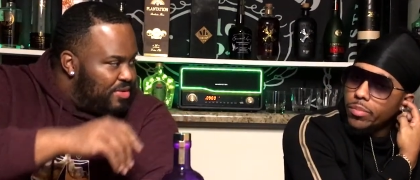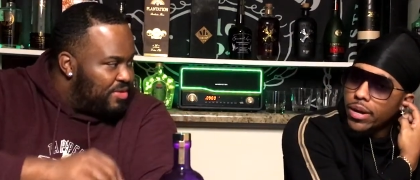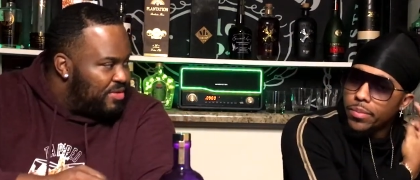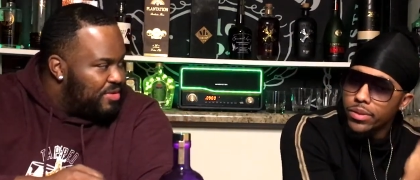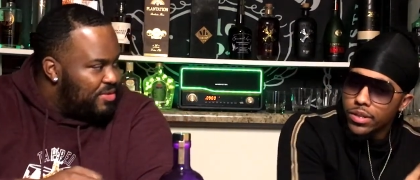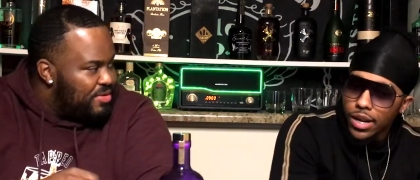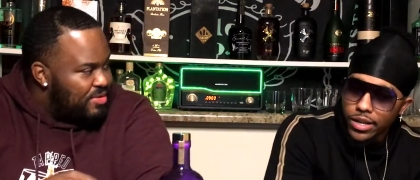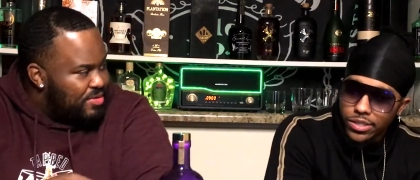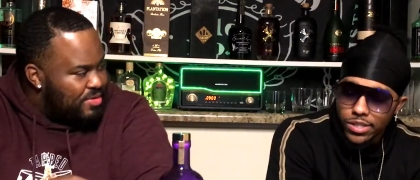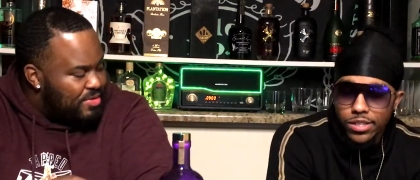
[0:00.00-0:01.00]
Speaker 1: probably
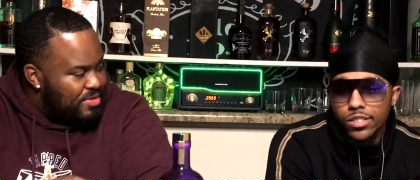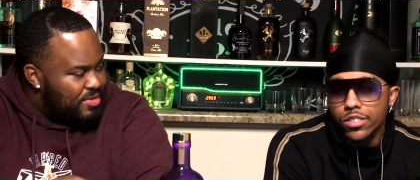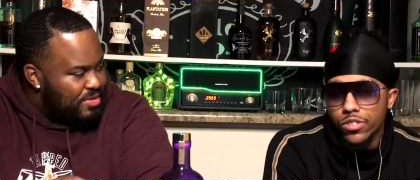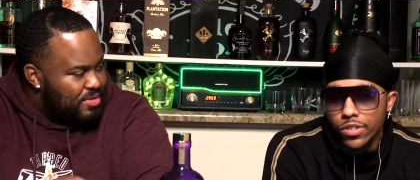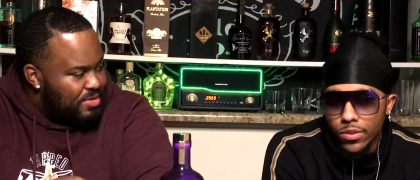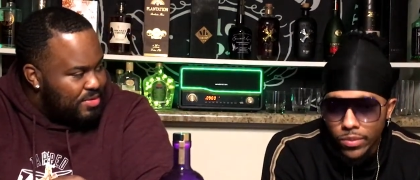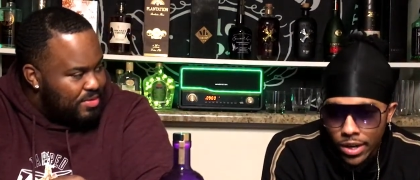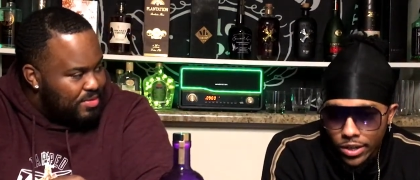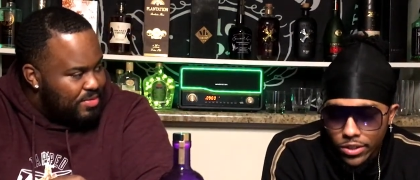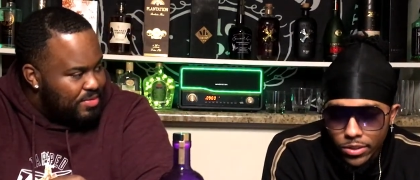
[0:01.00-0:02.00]
like a signature drink when
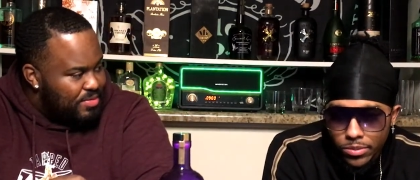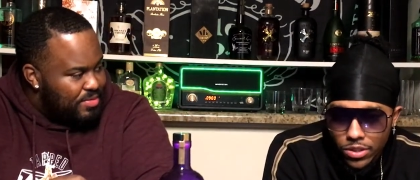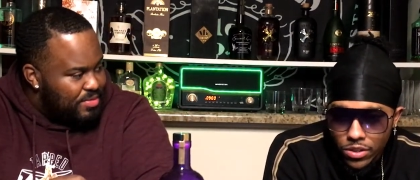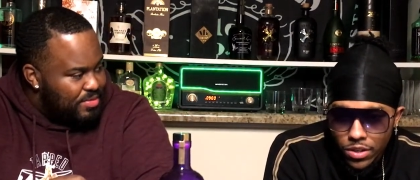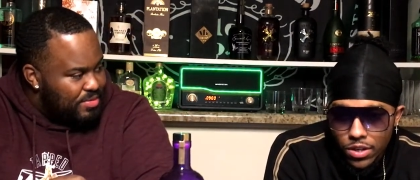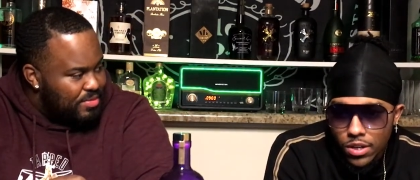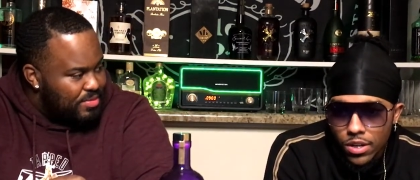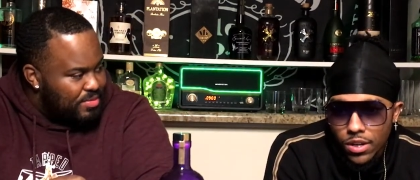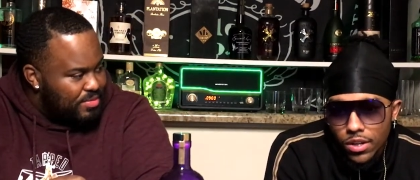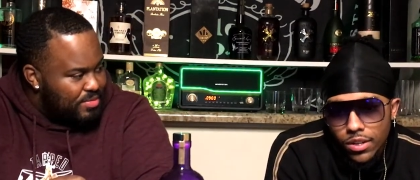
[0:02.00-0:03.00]
I come, so
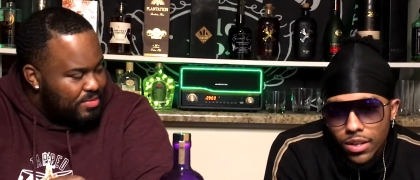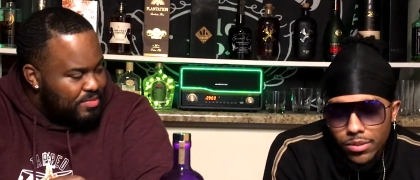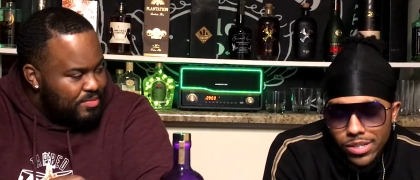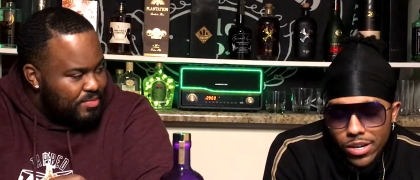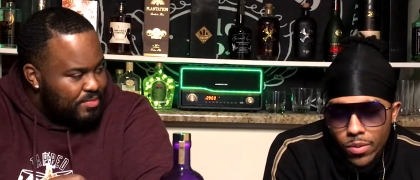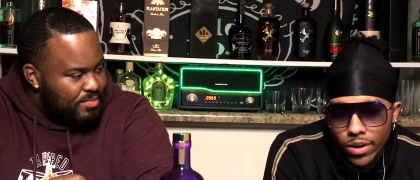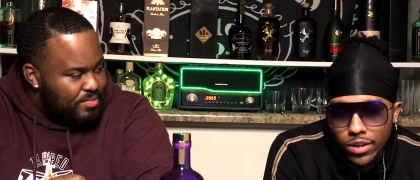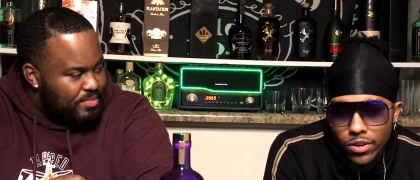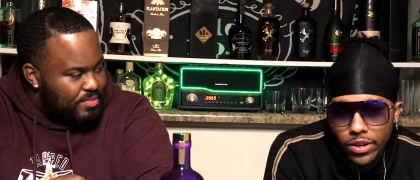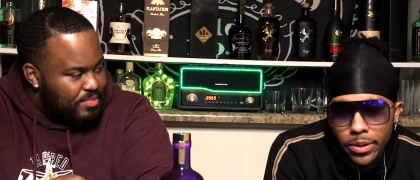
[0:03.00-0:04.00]
I'm still
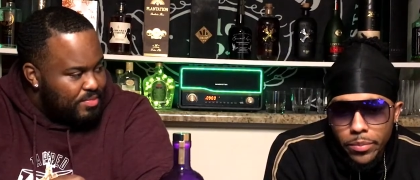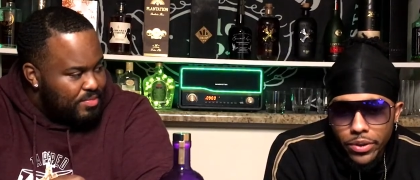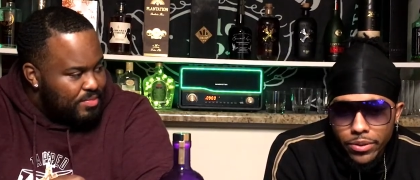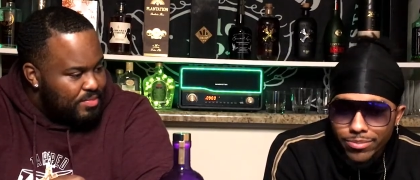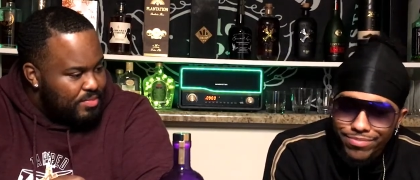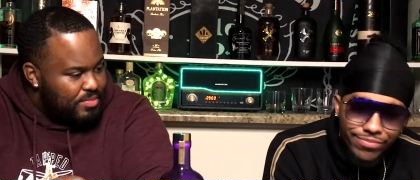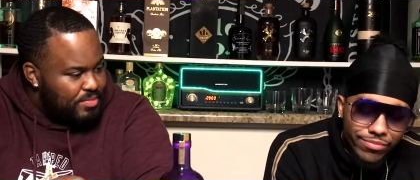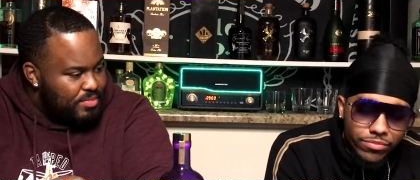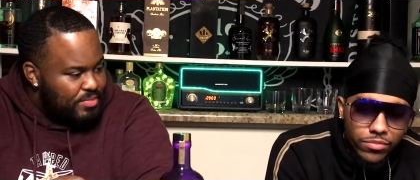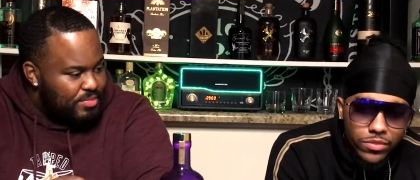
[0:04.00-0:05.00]
working on it. But
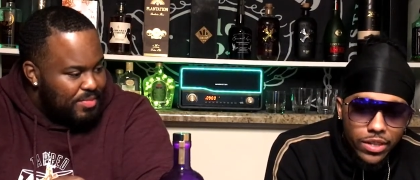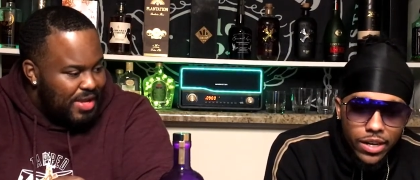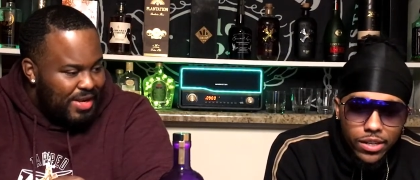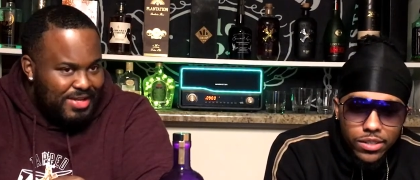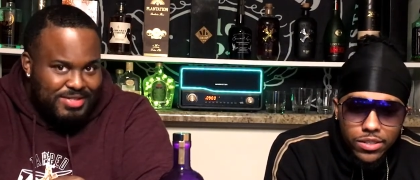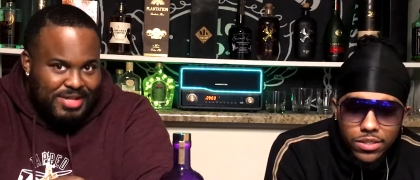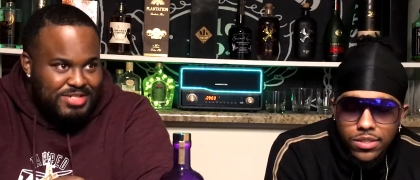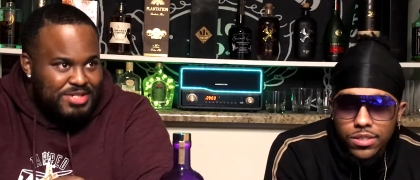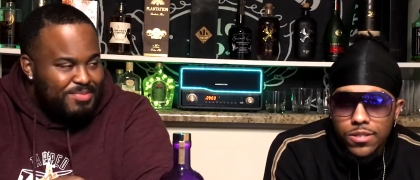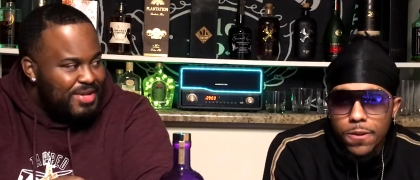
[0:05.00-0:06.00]
yeah. man, that,
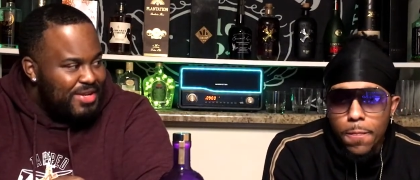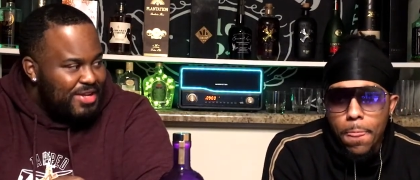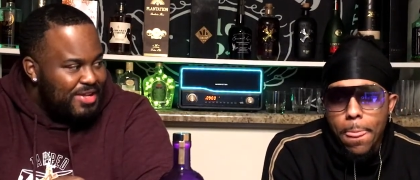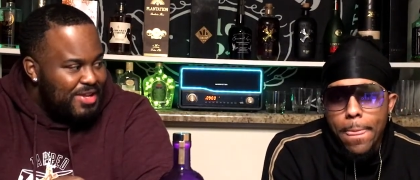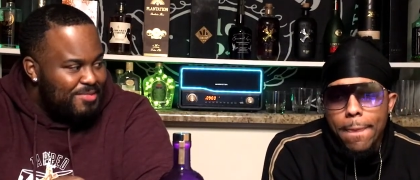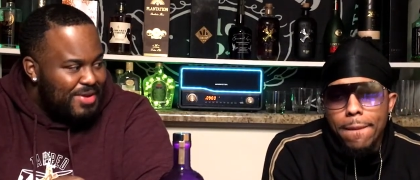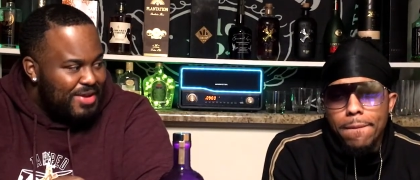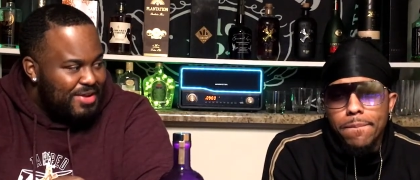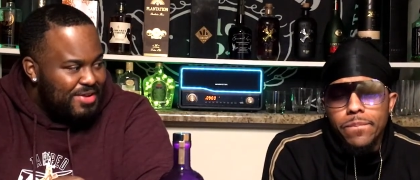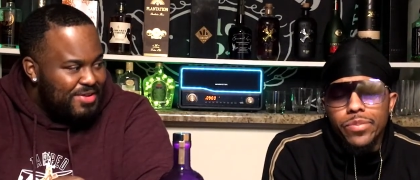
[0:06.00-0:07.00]
that
Speaker 2: should have been did that
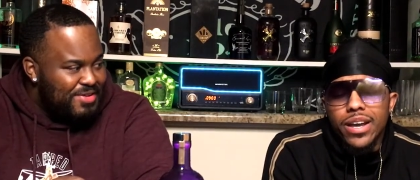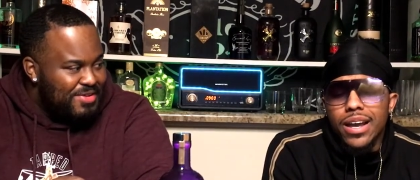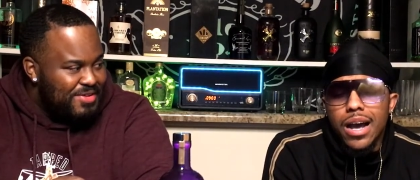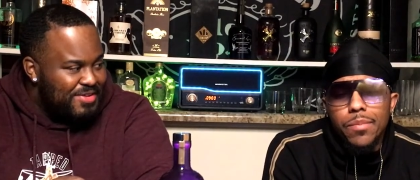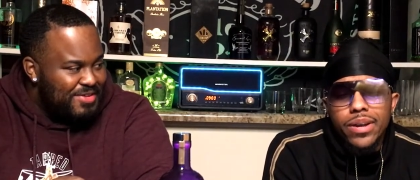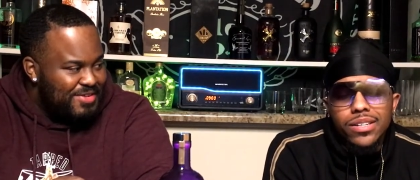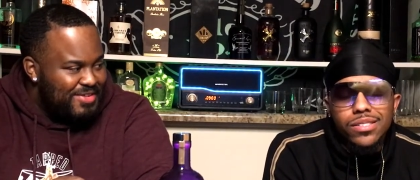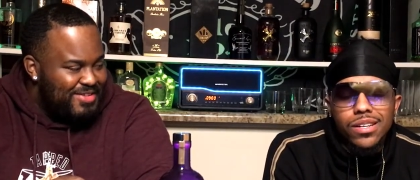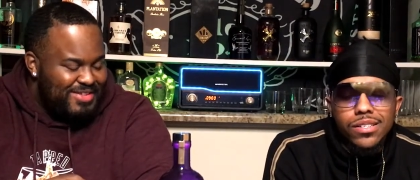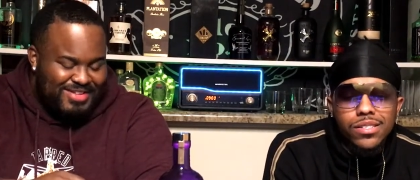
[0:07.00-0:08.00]
man.
Speaker 1: Yeah, I mean
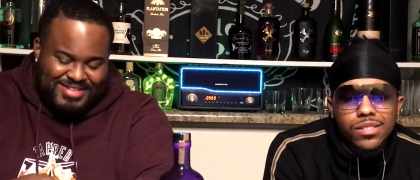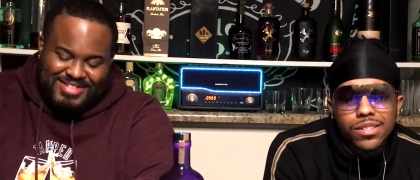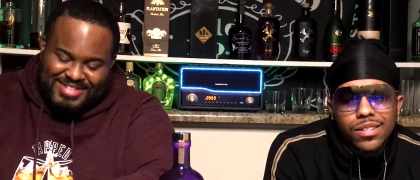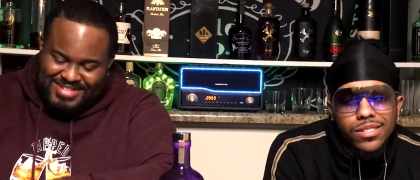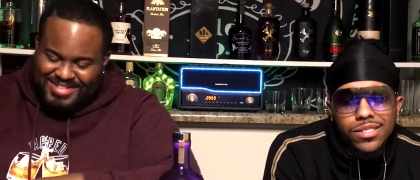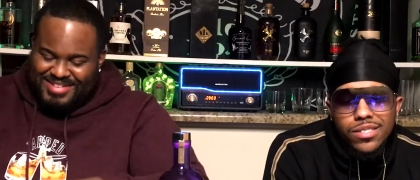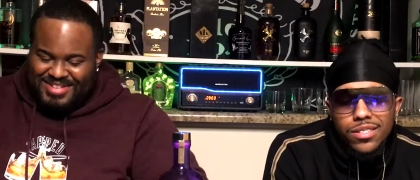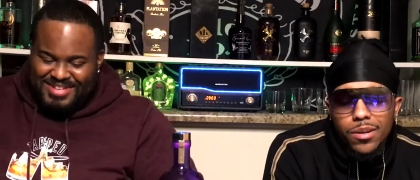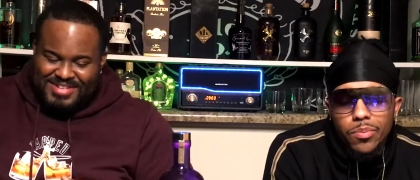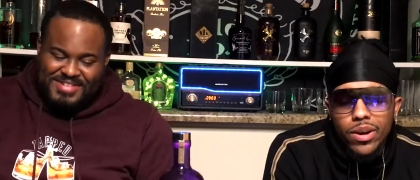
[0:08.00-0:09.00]
it's it's it's just
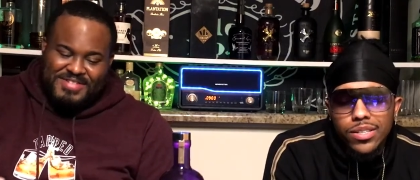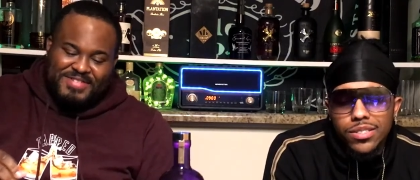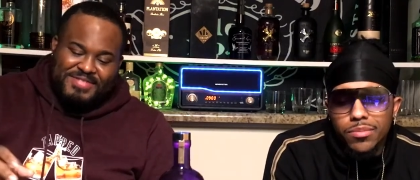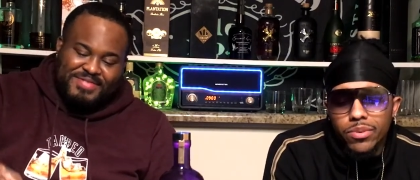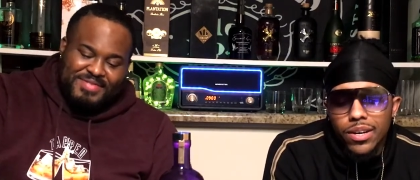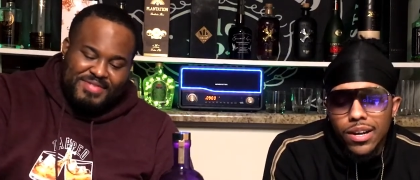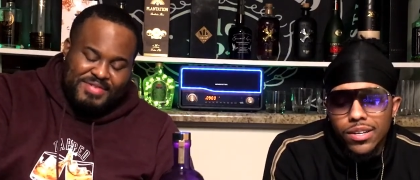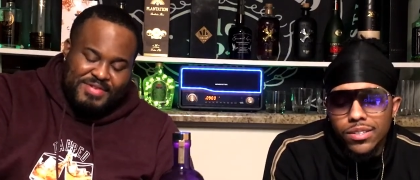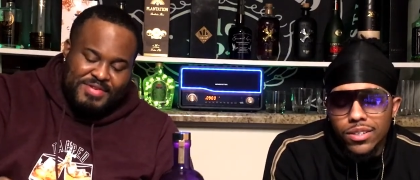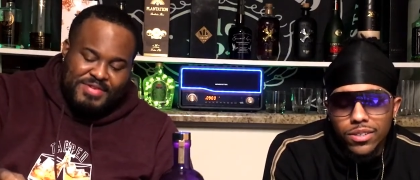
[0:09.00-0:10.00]
a little process, but
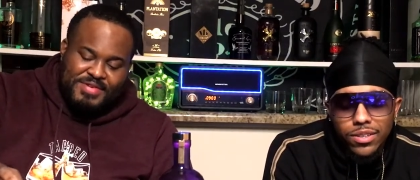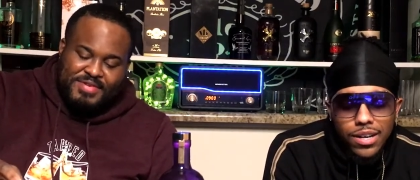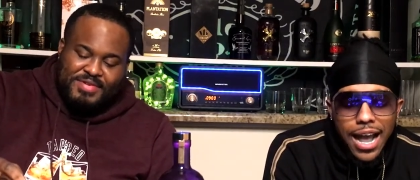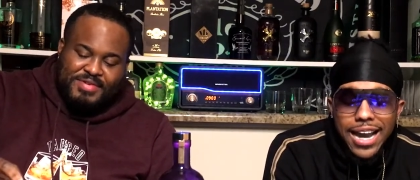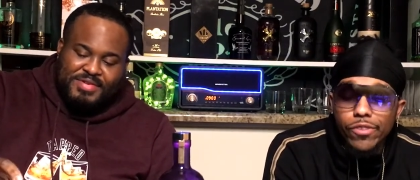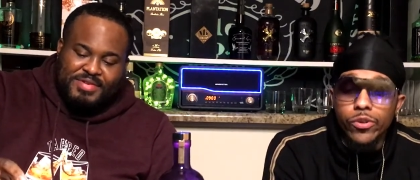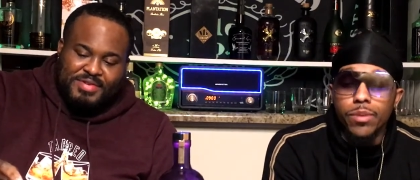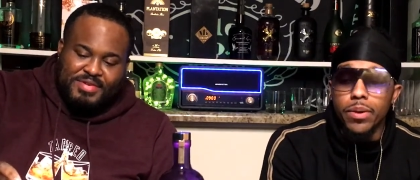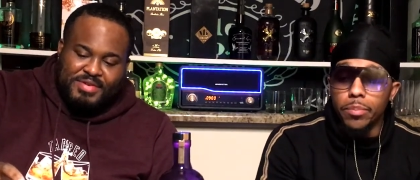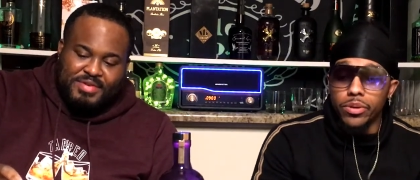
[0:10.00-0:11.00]
you know I ain't
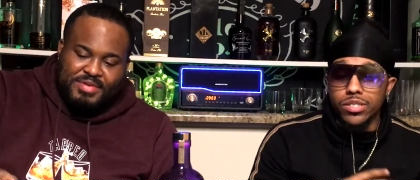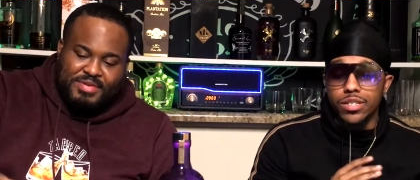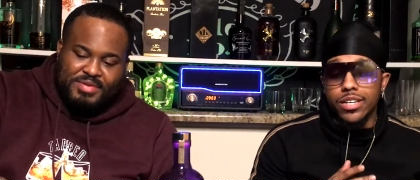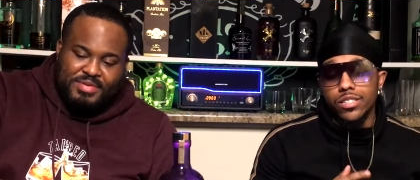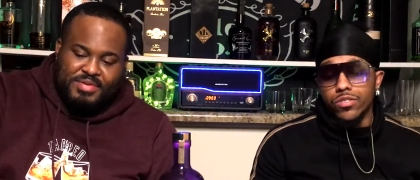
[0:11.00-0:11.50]
really been pushing the issue